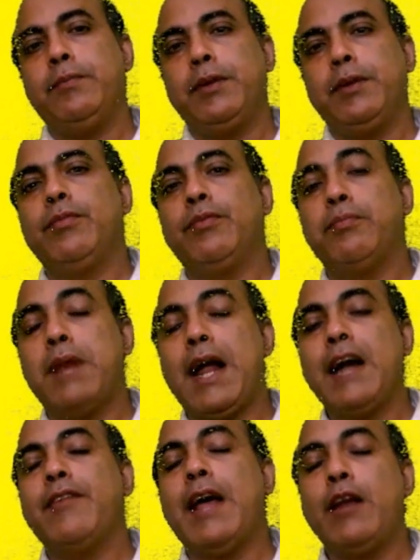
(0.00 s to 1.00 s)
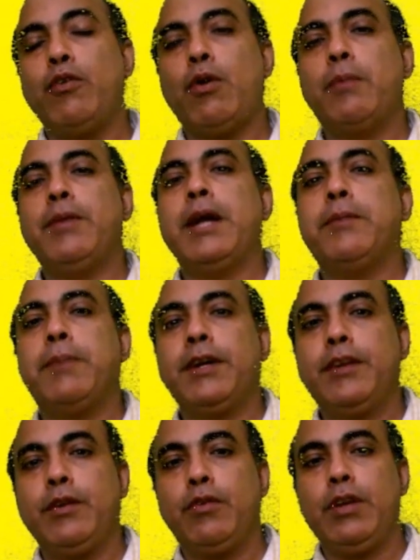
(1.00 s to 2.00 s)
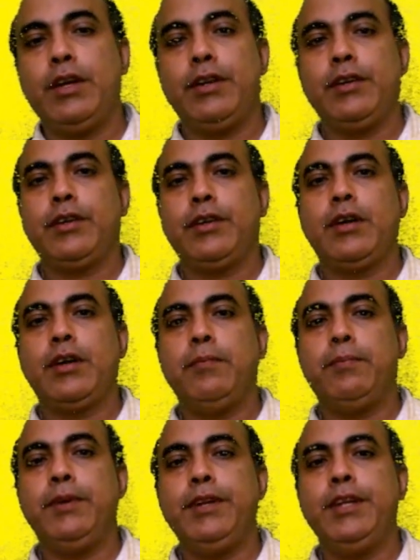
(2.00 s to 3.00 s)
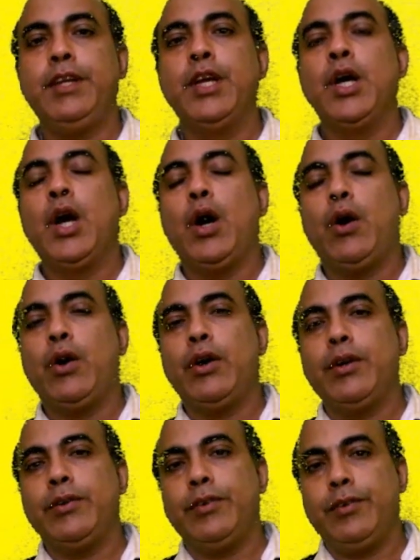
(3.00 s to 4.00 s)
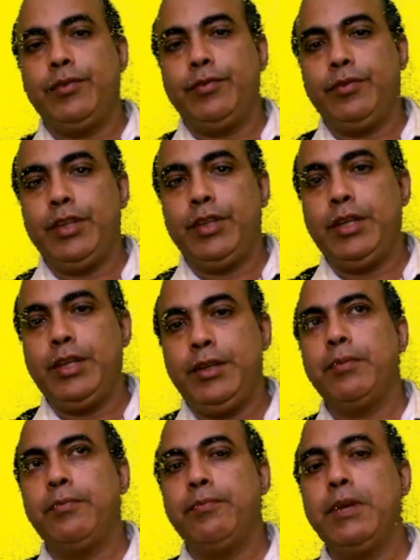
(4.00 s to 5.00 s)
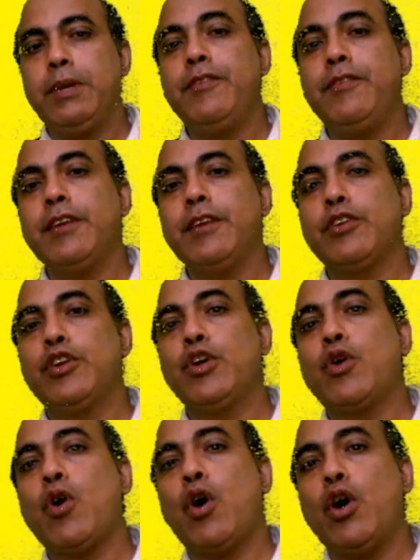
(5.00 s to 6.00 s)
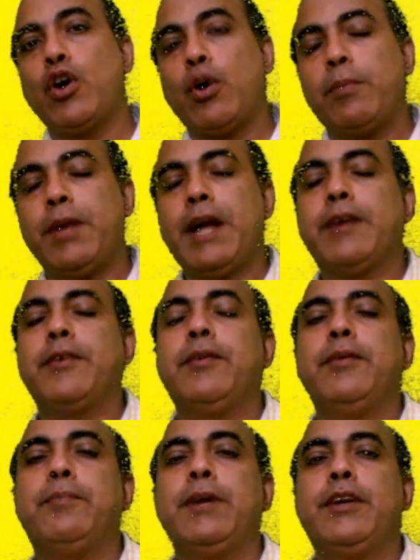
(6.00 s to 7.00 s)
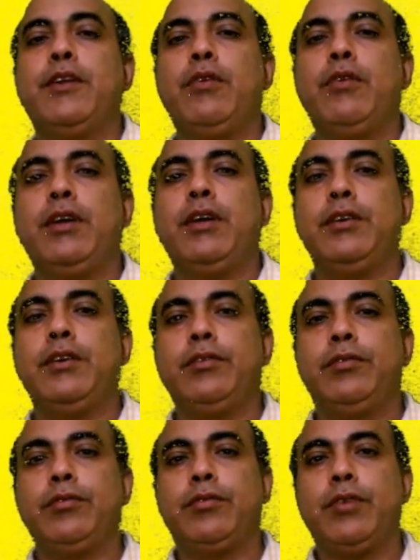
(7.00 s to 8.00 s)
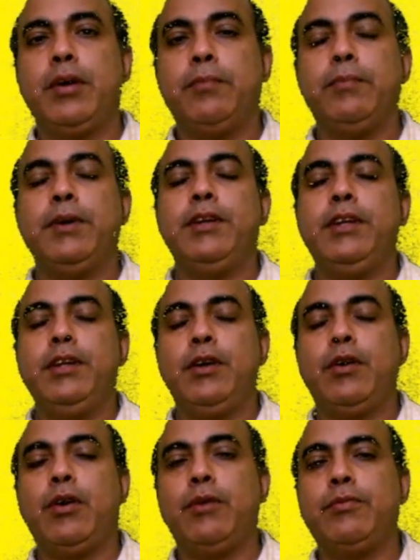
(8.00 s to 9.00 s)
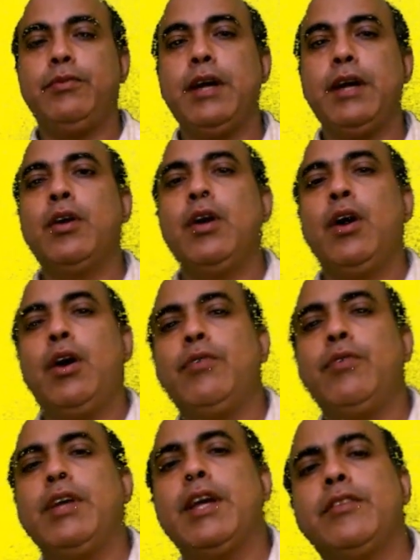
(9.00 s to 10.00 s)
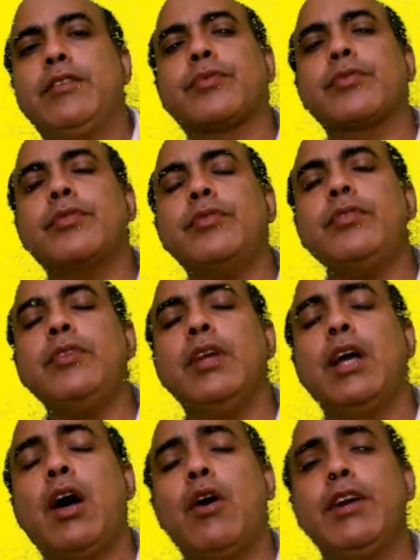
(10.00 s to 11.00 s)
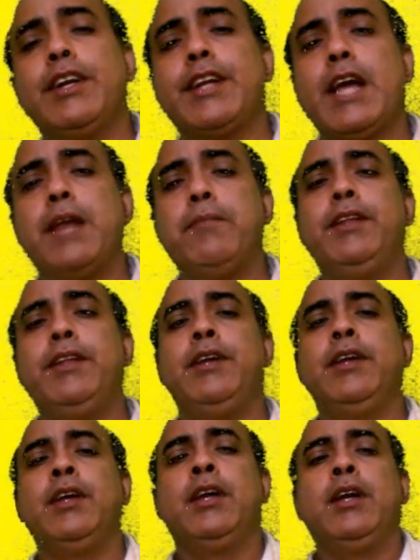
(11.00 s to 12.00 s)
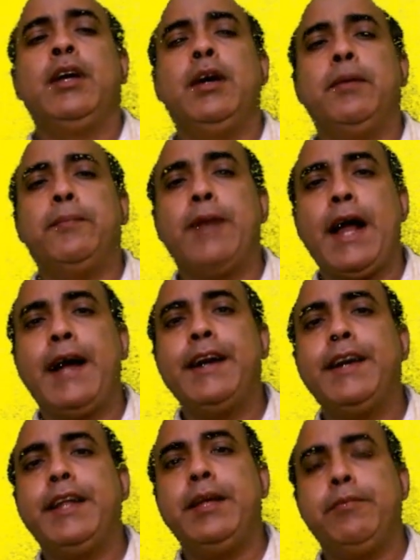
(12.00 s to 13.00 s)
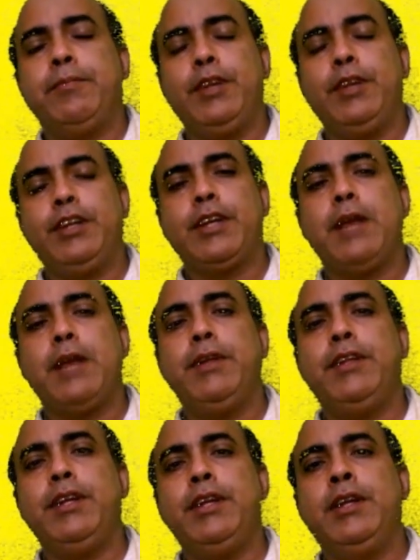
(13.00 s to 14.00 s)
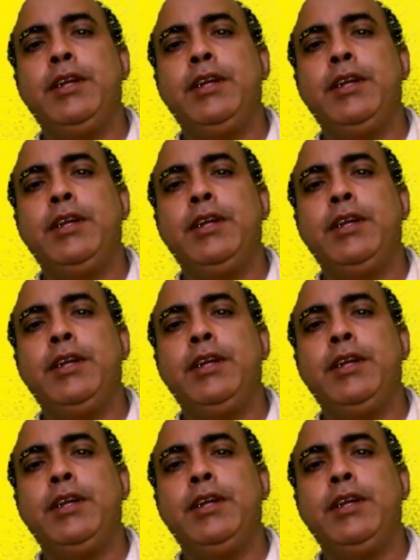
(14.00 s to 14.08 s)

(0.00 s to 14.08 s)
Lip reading: brand value of that particular company, or the previous record of that particular company of that, or we can say, or it can be the brand name, it can be the